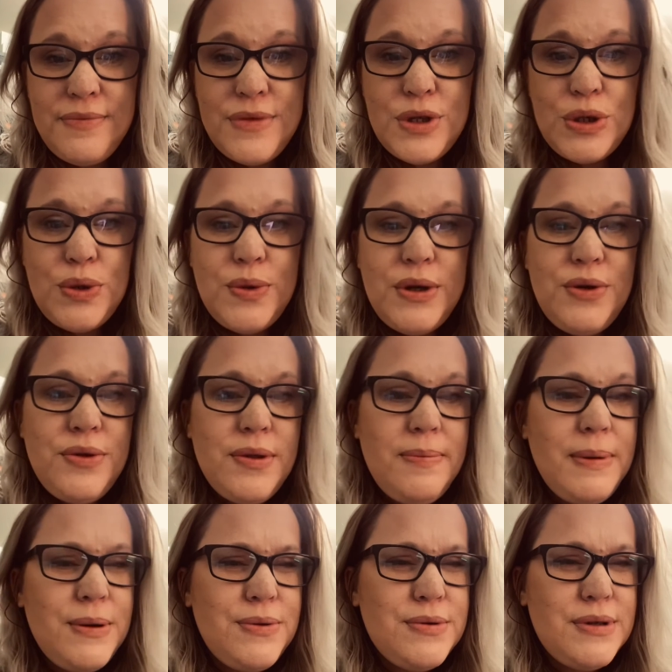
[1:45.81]
to another
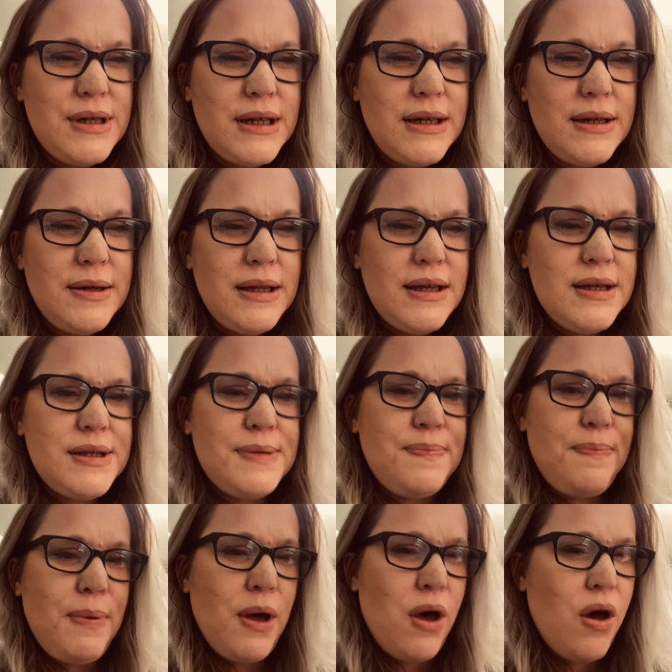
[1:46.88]
building that's
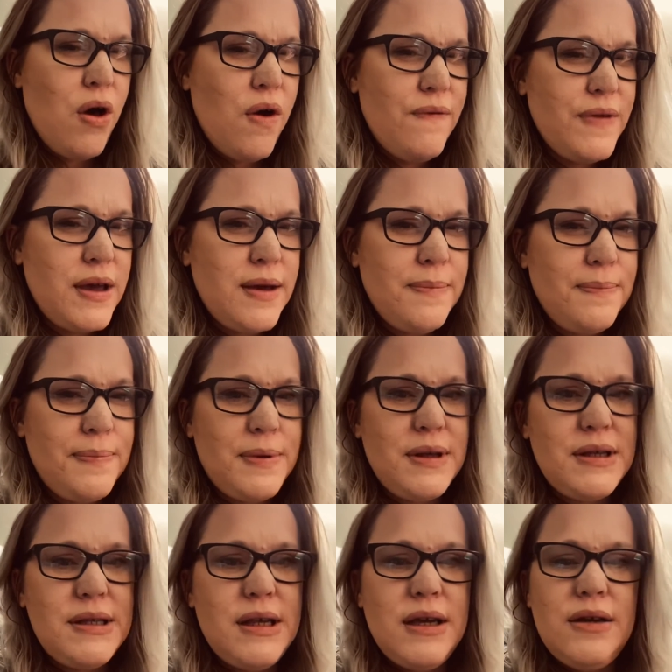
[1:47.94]
part of it, but
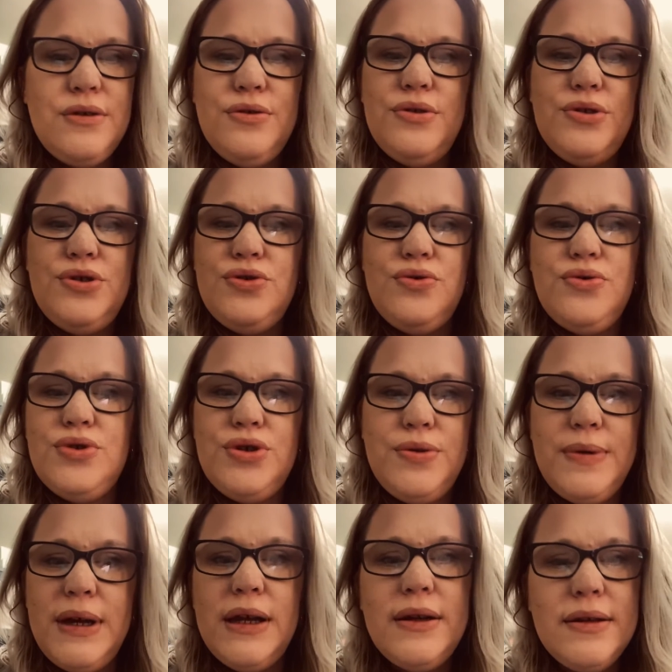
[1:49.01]
it's like another door to
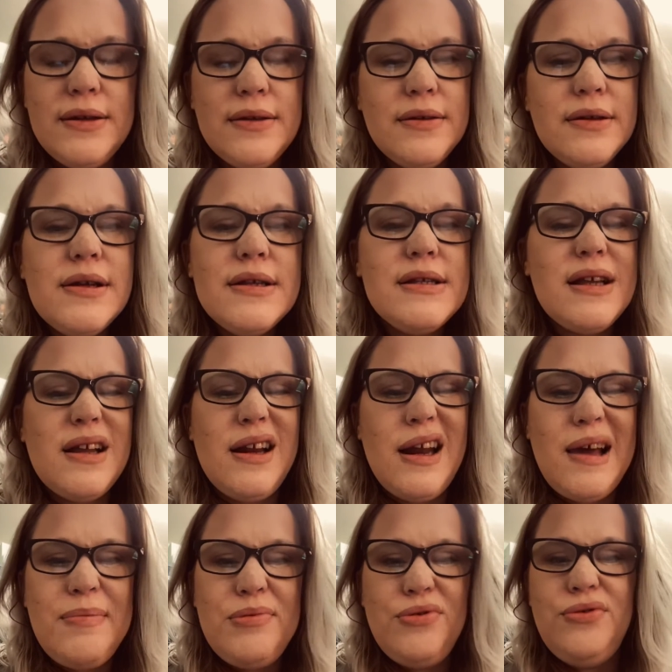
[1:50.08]
it. It's like a
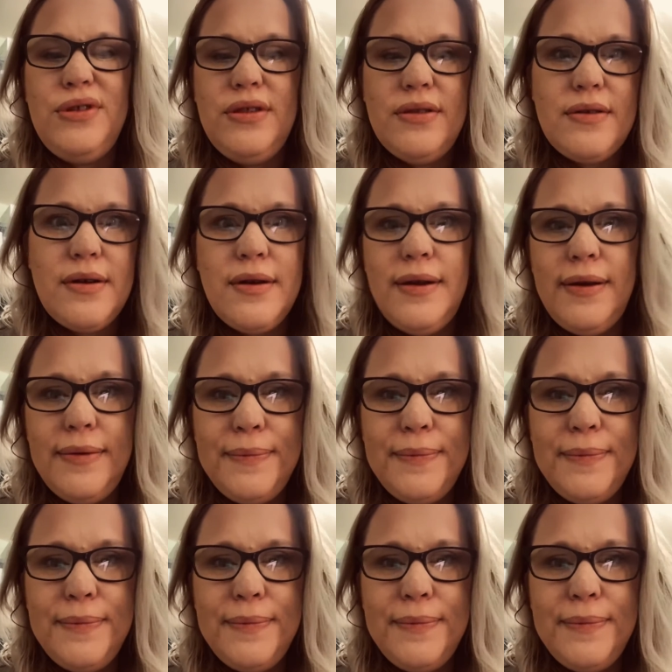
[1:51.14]
labyrinth kind of.